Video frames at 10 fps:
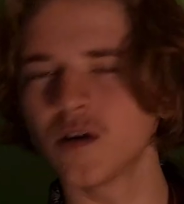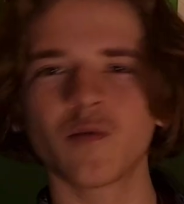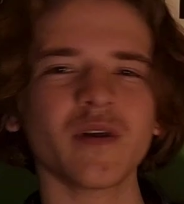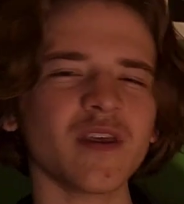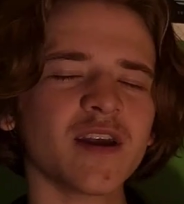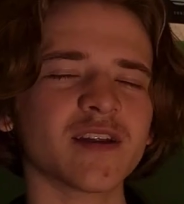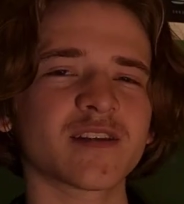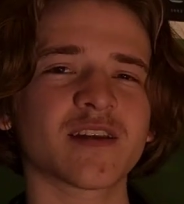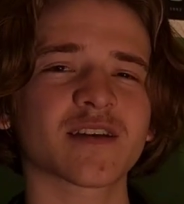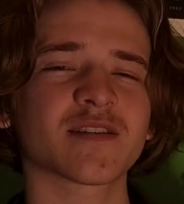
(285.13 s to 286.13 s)
We then get the
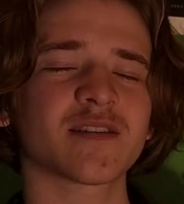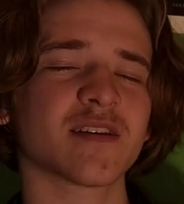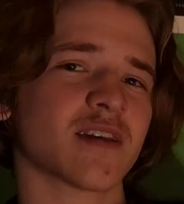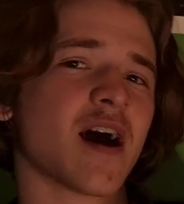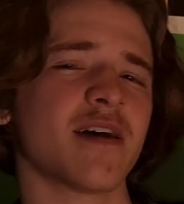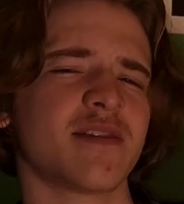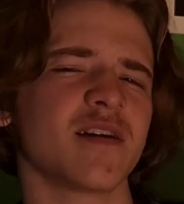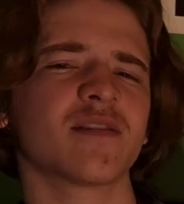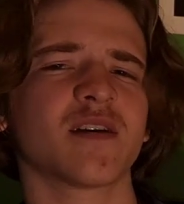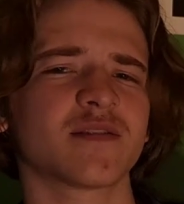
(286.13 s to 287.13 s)
text that says, "I
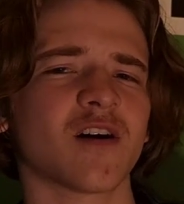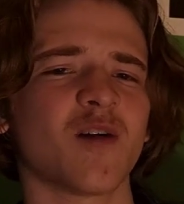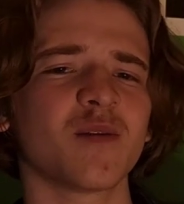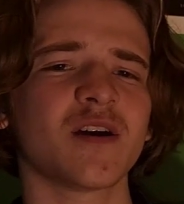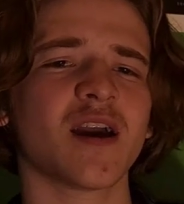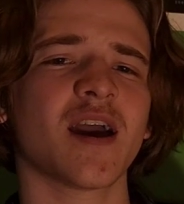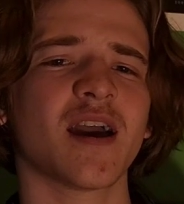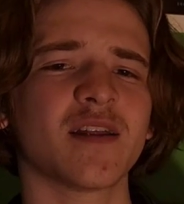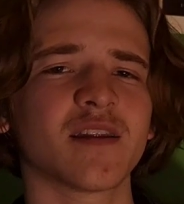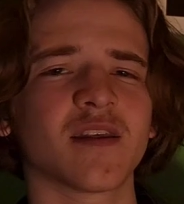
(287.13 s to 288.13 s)
think they saw me,"
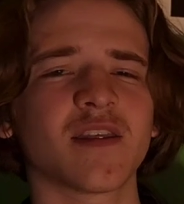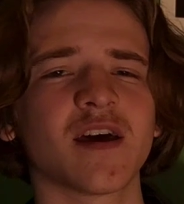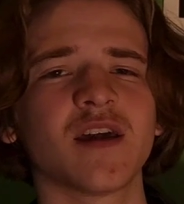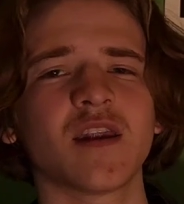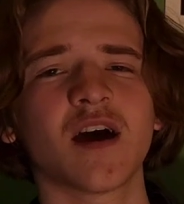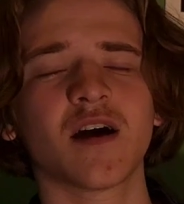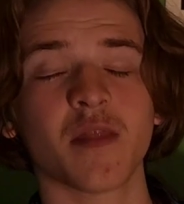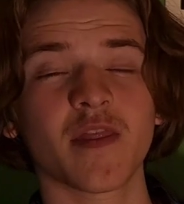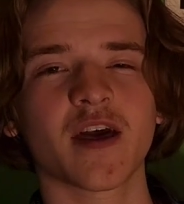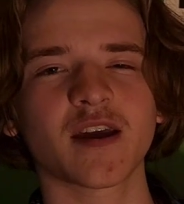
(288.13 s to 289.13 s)
and then
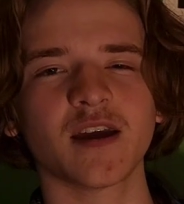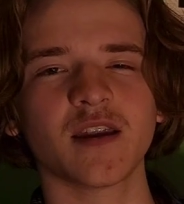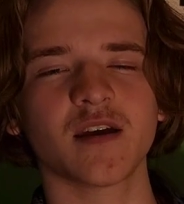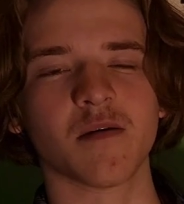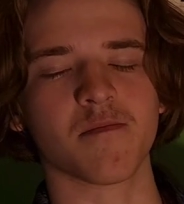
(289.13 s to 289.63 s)
they eat him.